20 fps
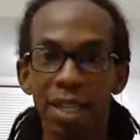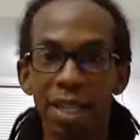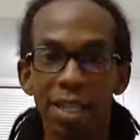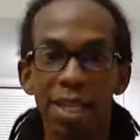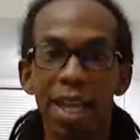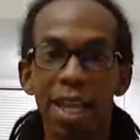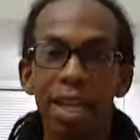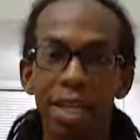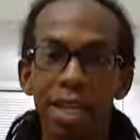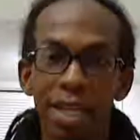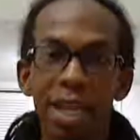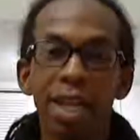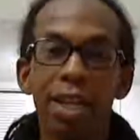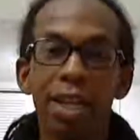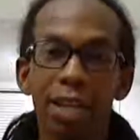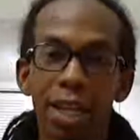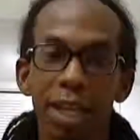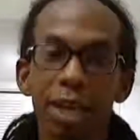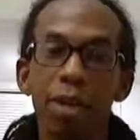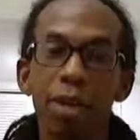
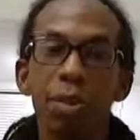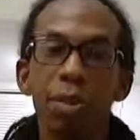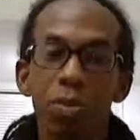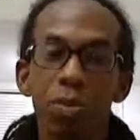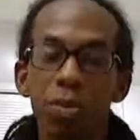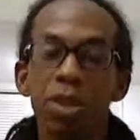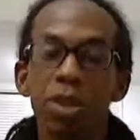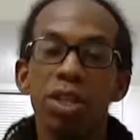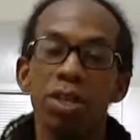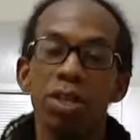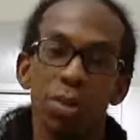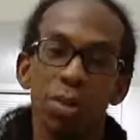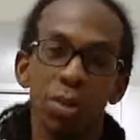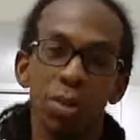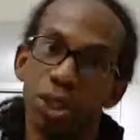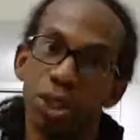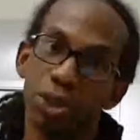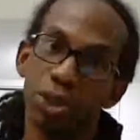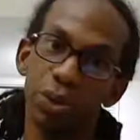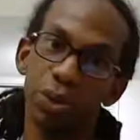they're gonna be reasonable
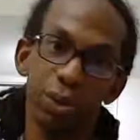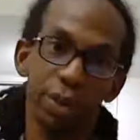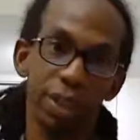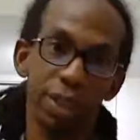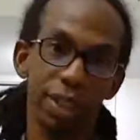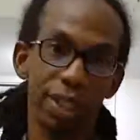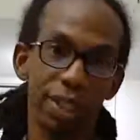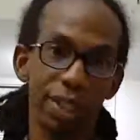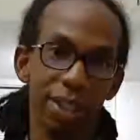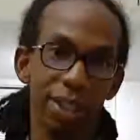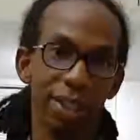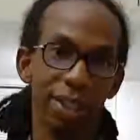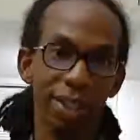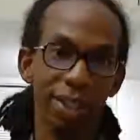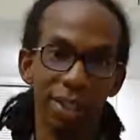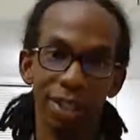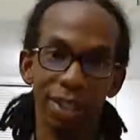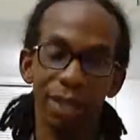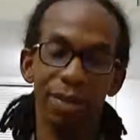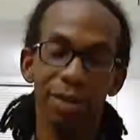with you.
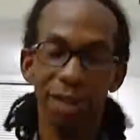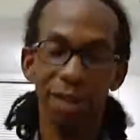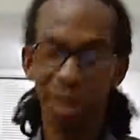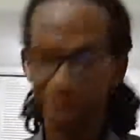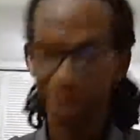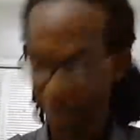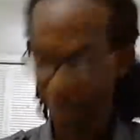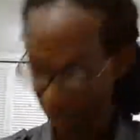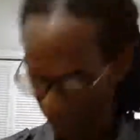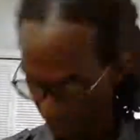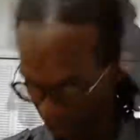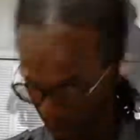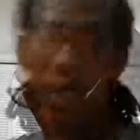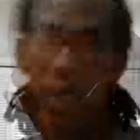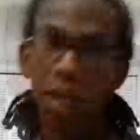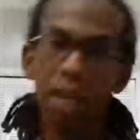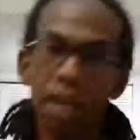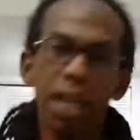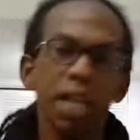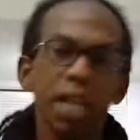Okay?
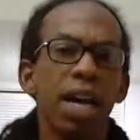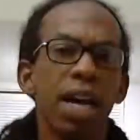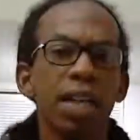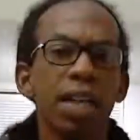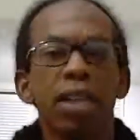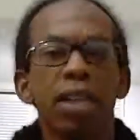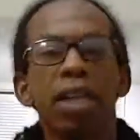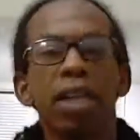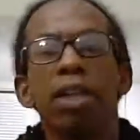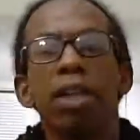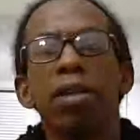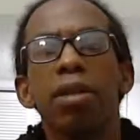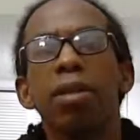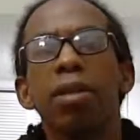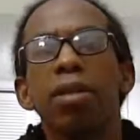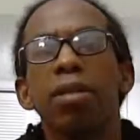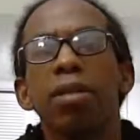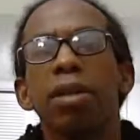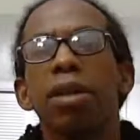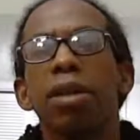And after that,
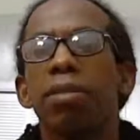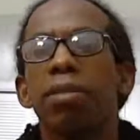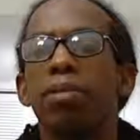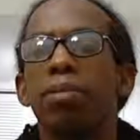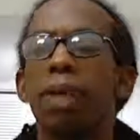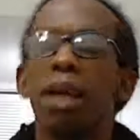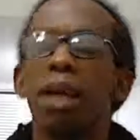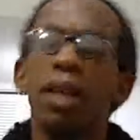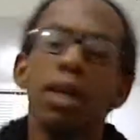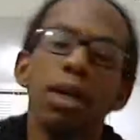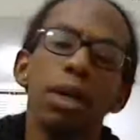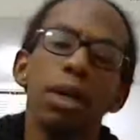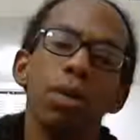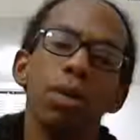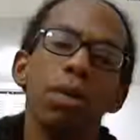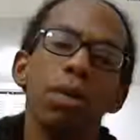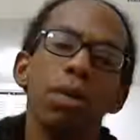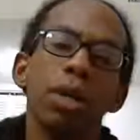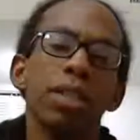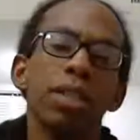my
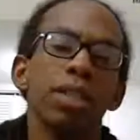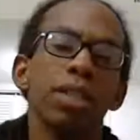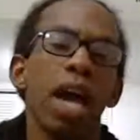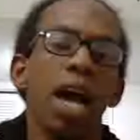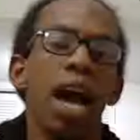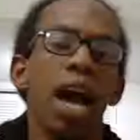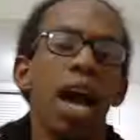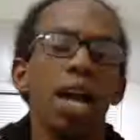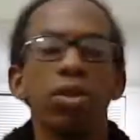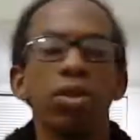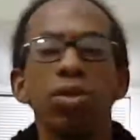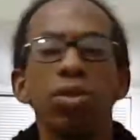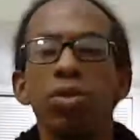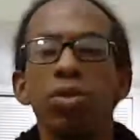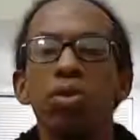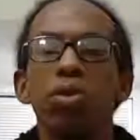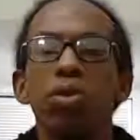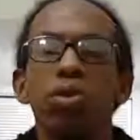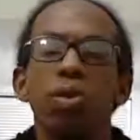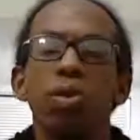loved ones, after
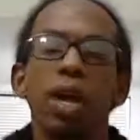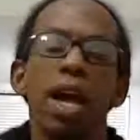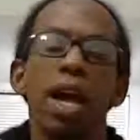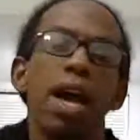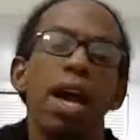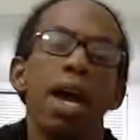you